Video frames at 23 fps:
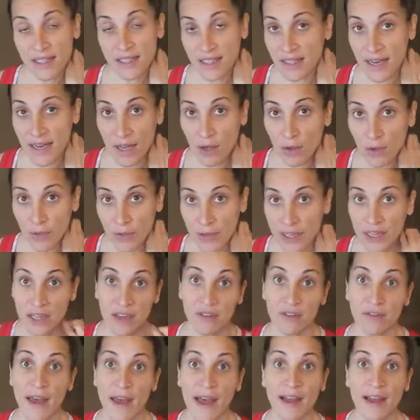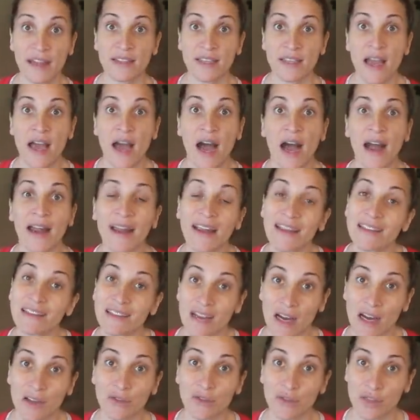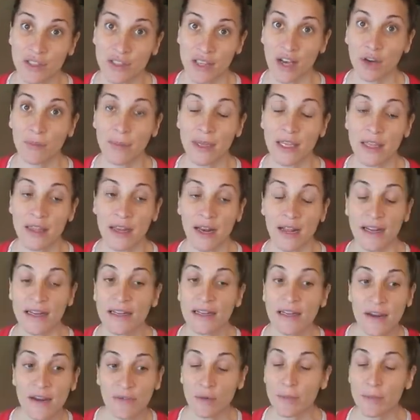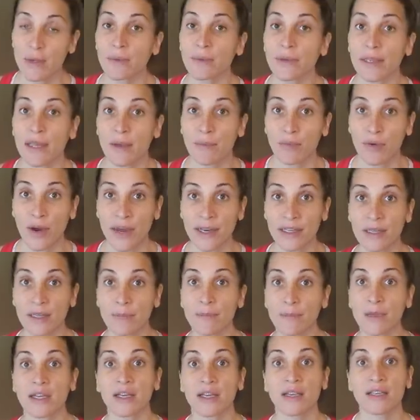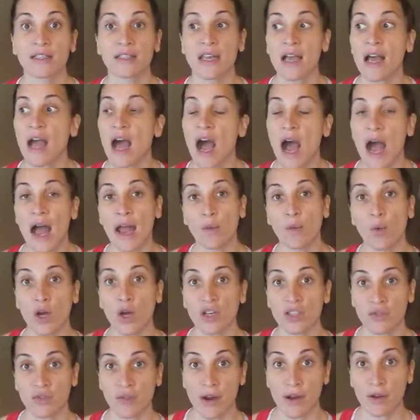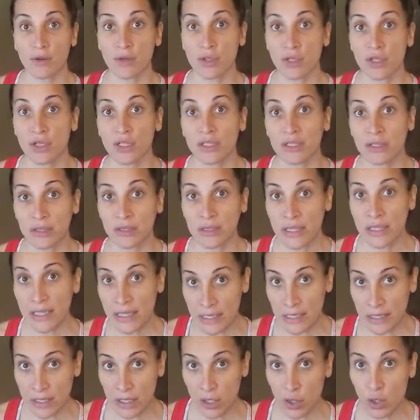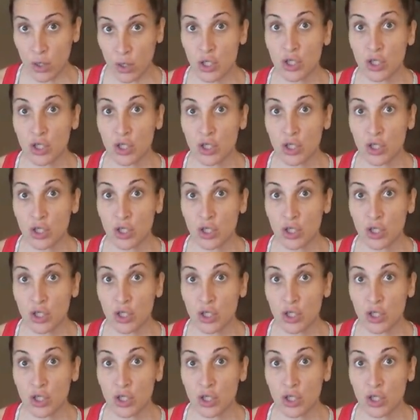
It's unhealthy. In fact, I had doctors tell me that I'd never be able to get pregnant because I walked around lean,